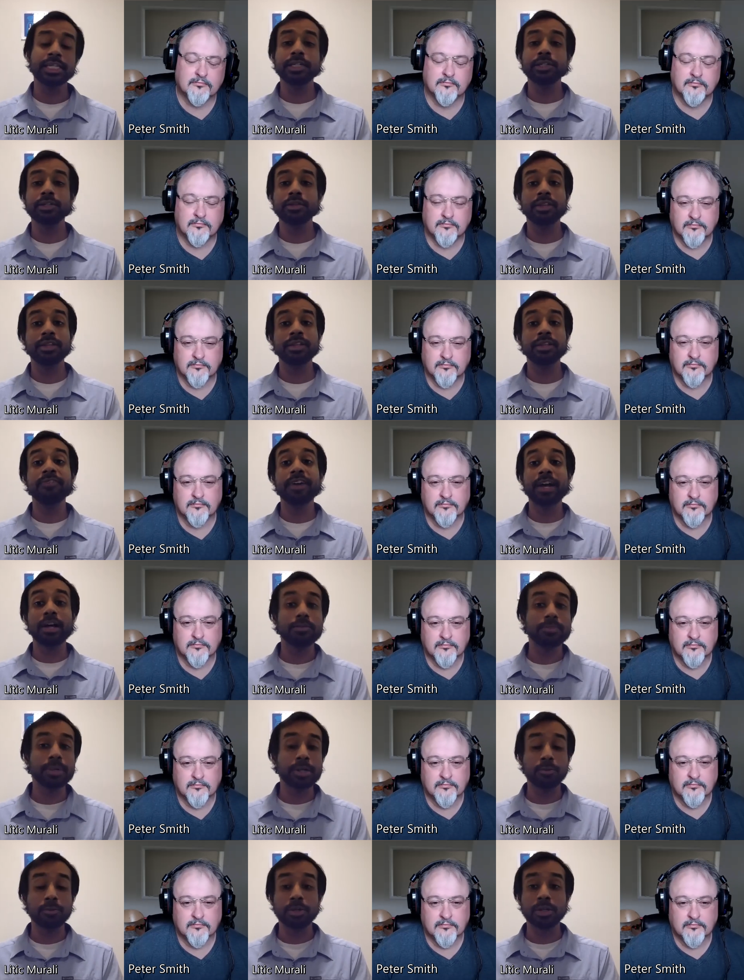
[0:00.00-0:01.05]
Speaker 1: to the
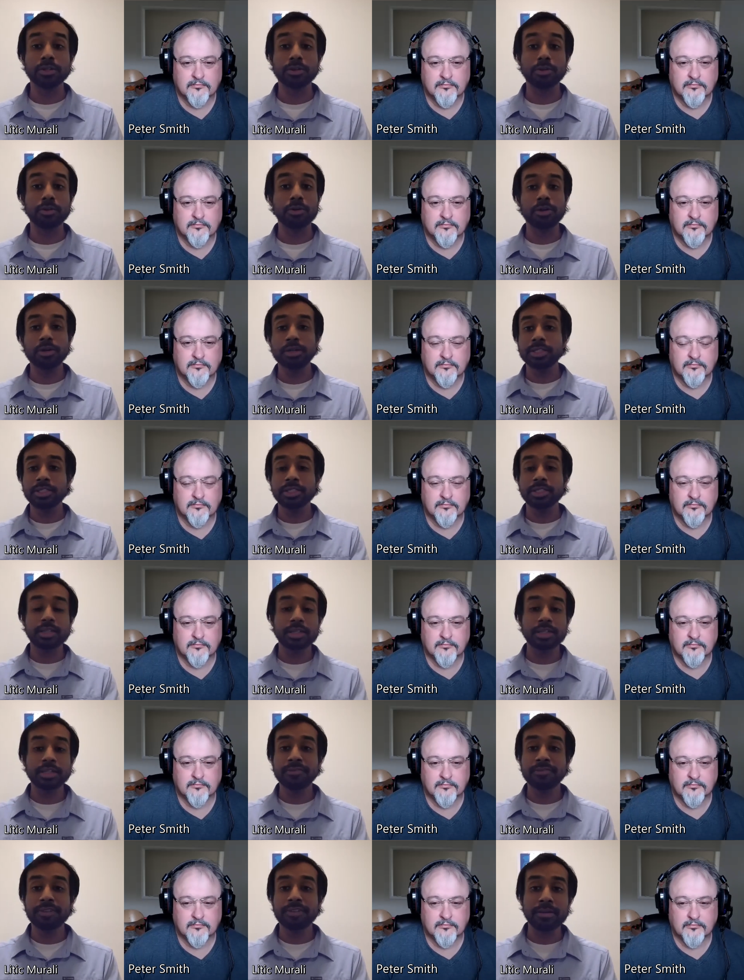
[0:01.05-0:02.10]
developing world or to the
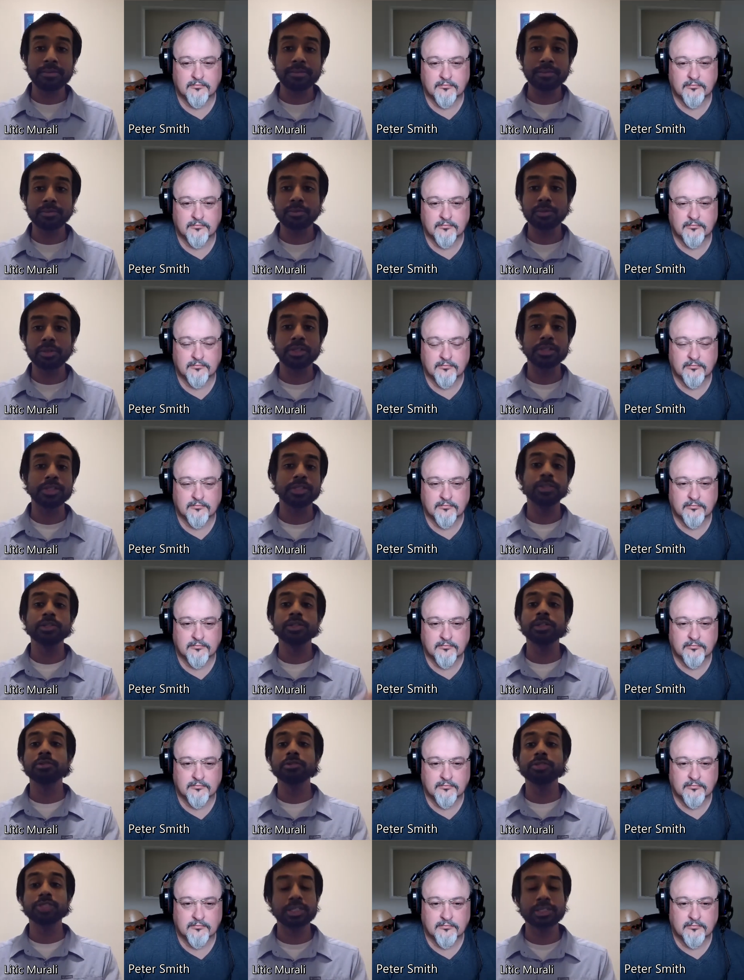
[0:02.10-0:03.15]
developed world? You
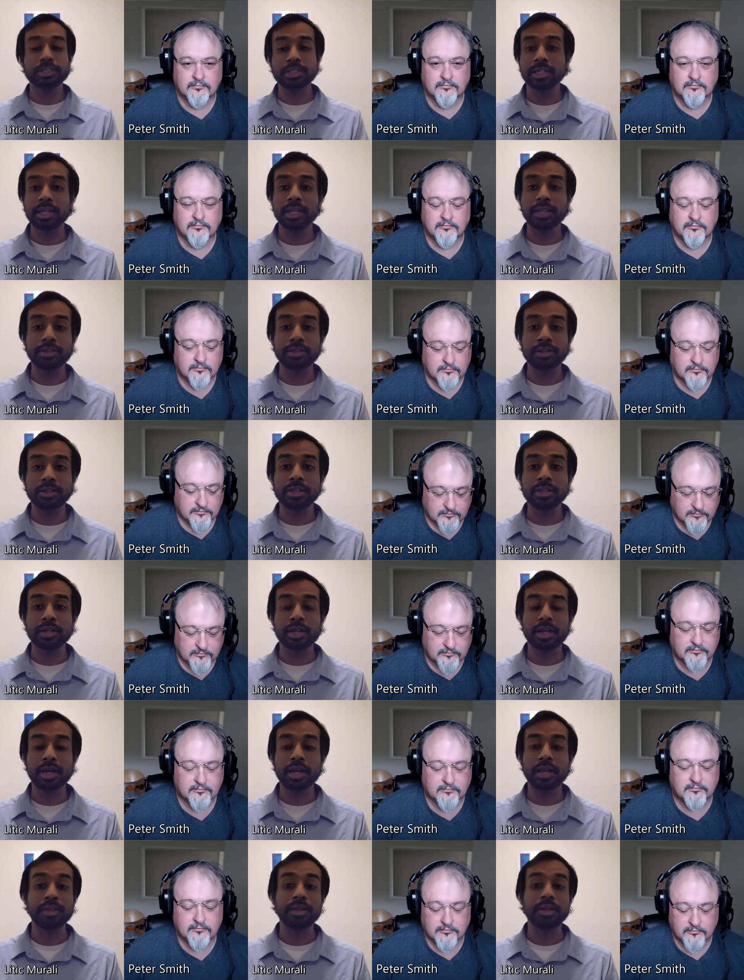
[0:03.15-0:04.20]
know, just another
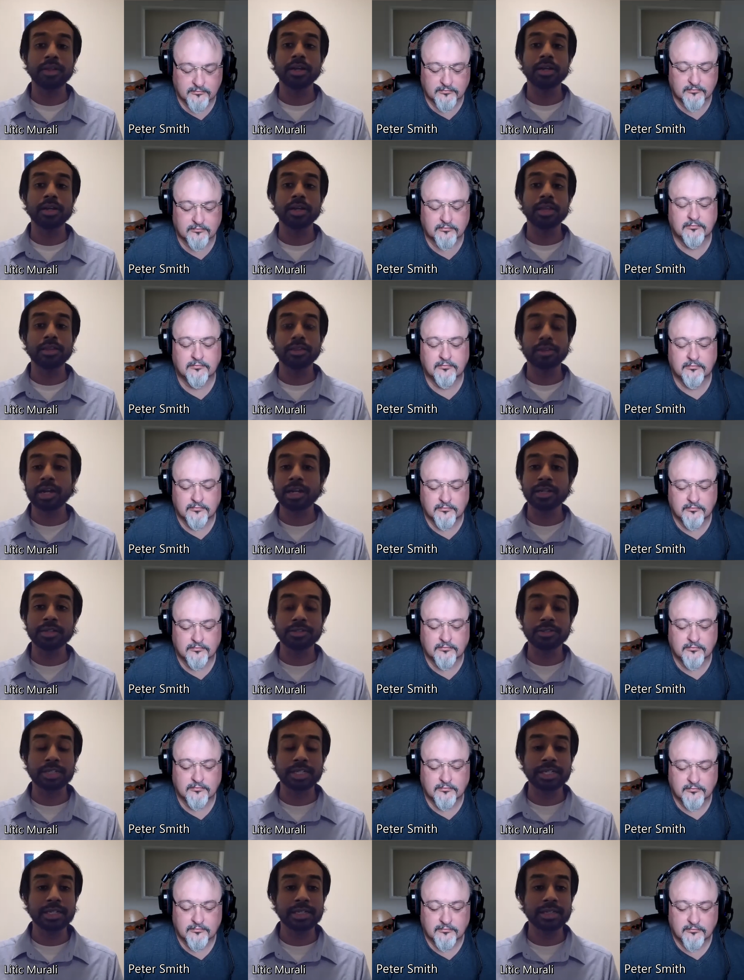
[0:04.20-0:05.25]
other, another
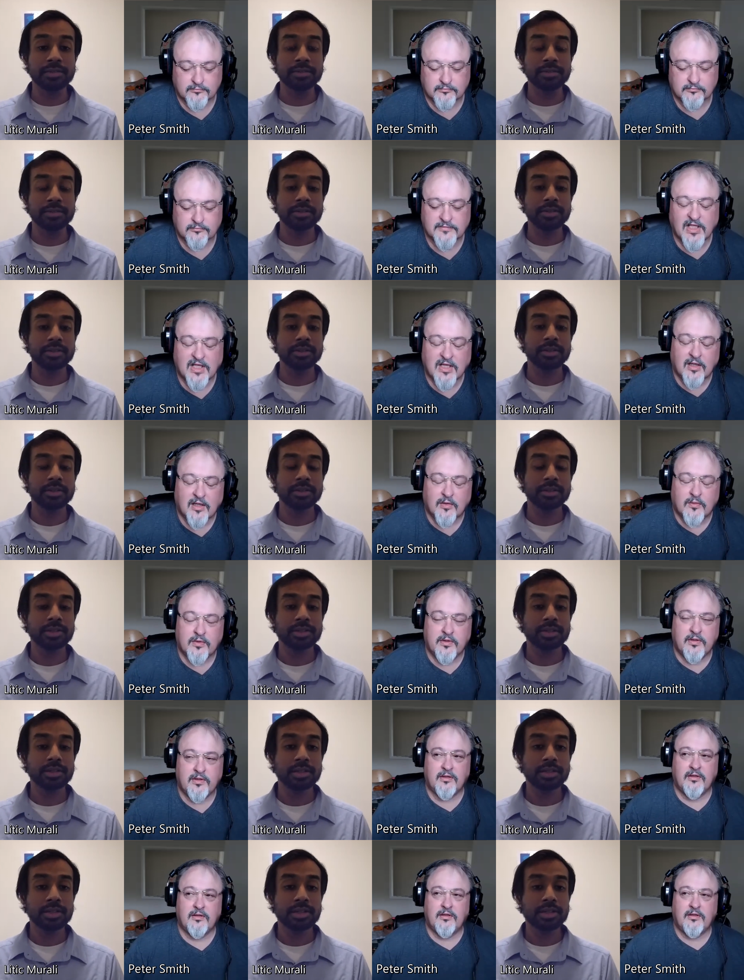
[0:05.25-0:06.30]
country.
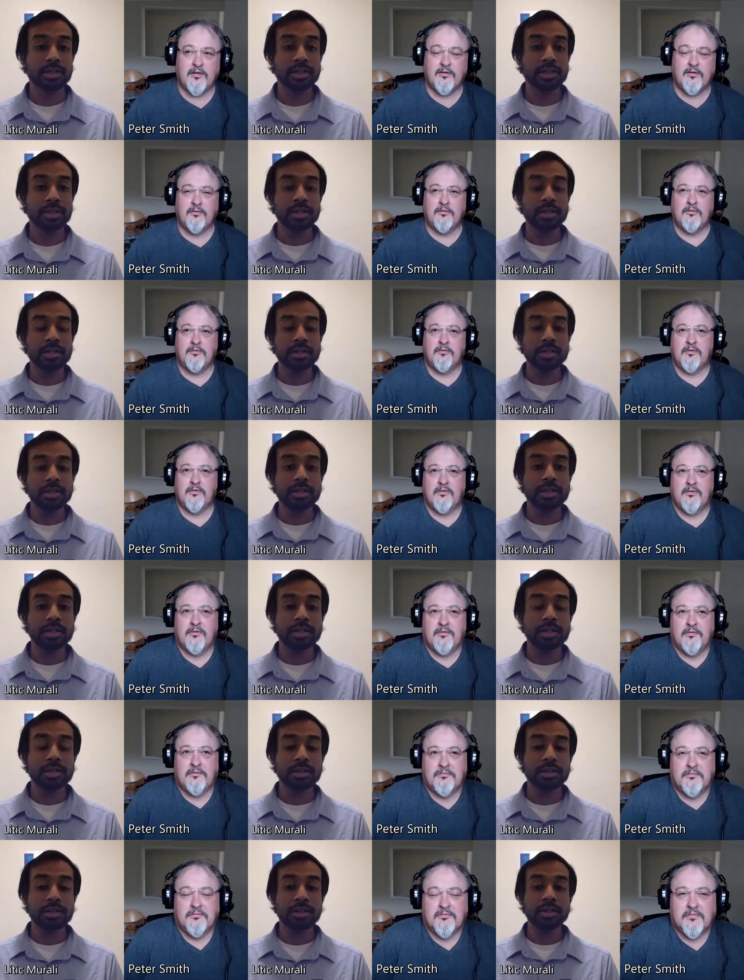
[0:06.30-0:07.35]
Speaker 2: Well, you
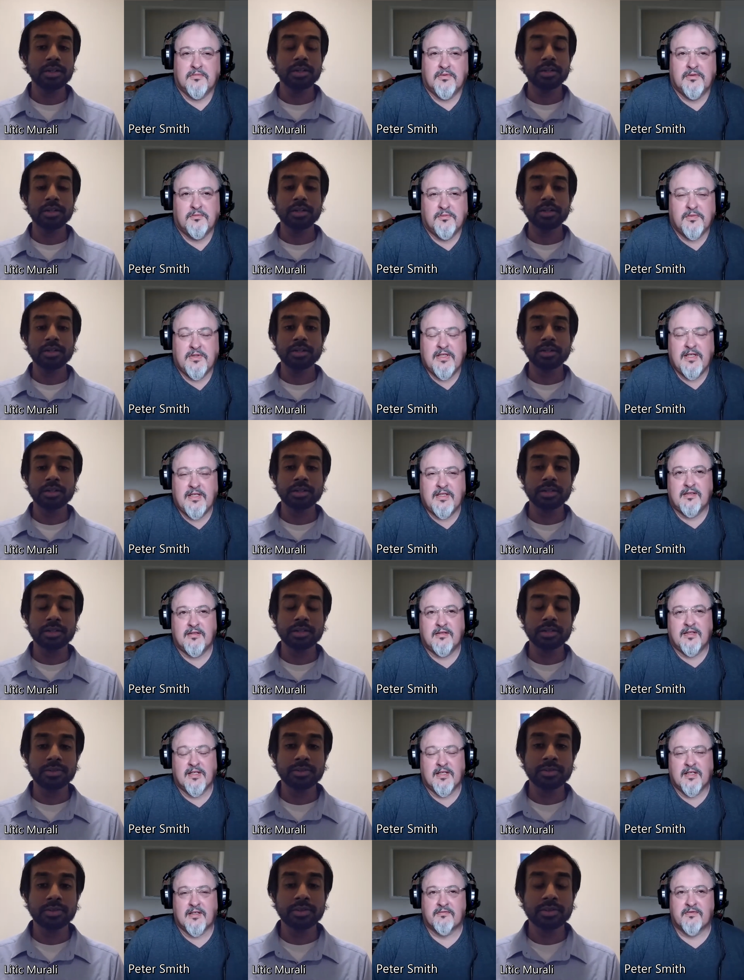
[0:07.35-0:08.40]
we need
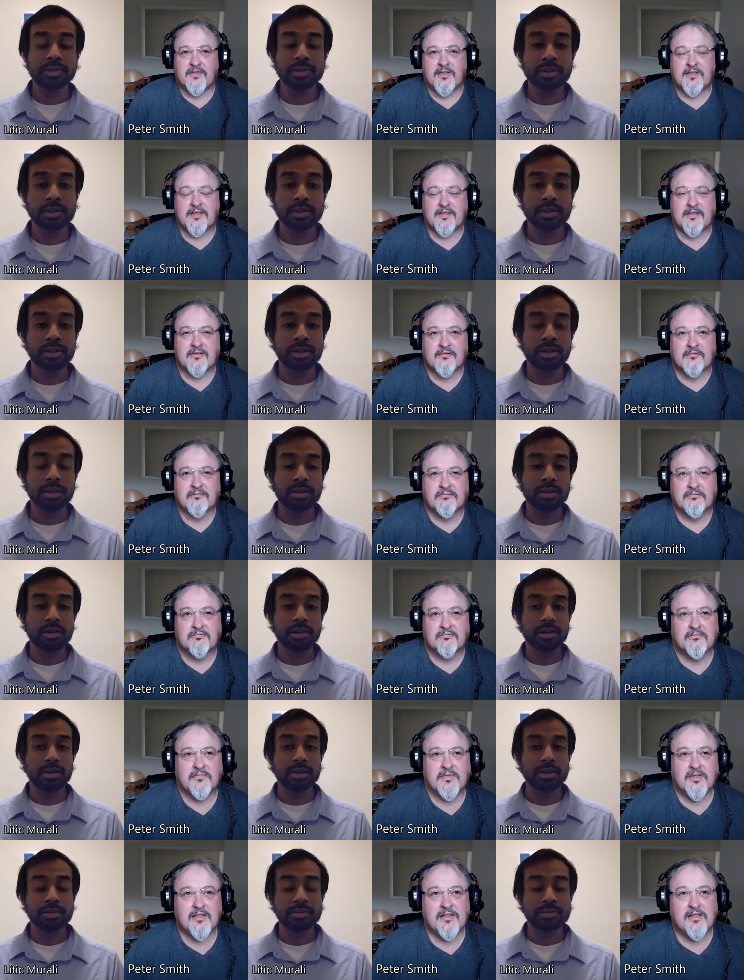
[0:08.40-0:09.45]
to think of this
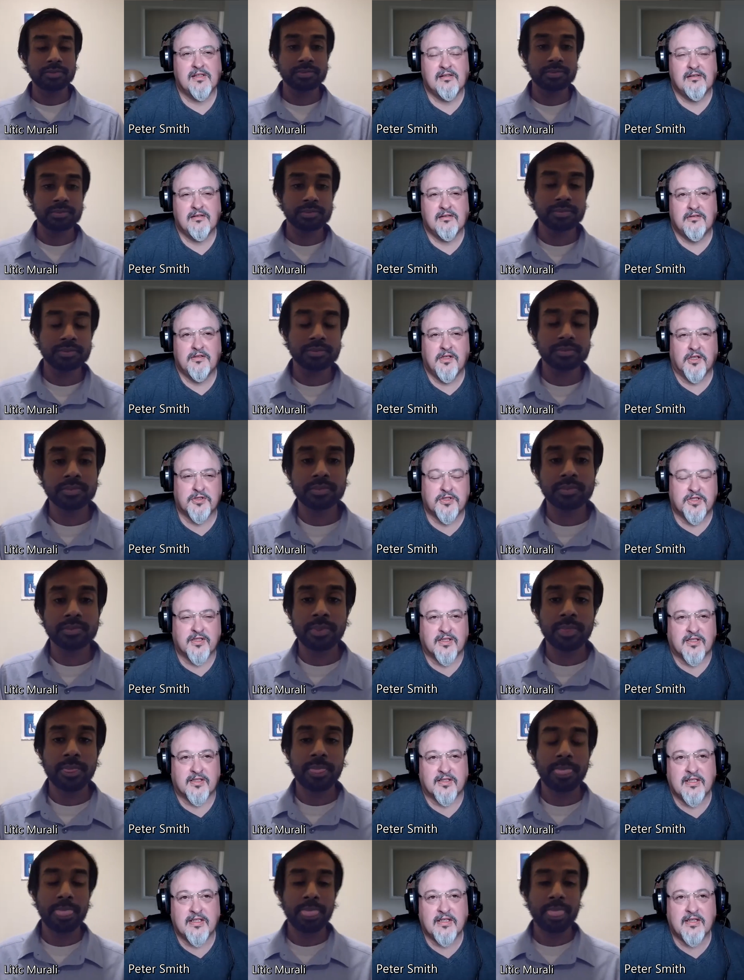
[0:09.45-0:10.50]

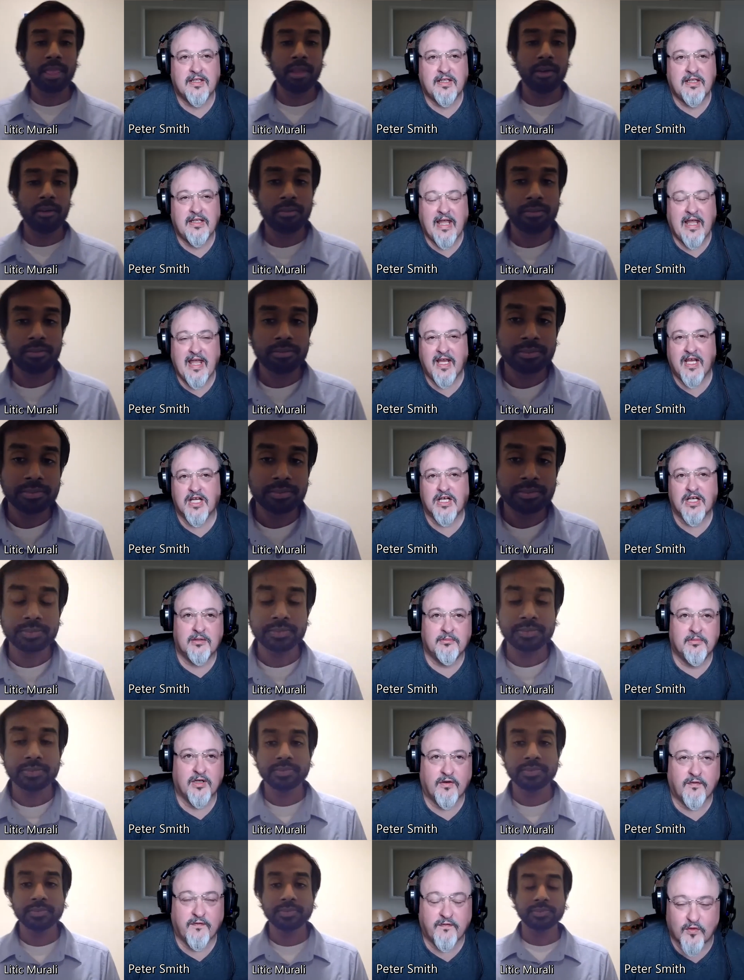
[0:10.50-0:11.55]
logically. The economic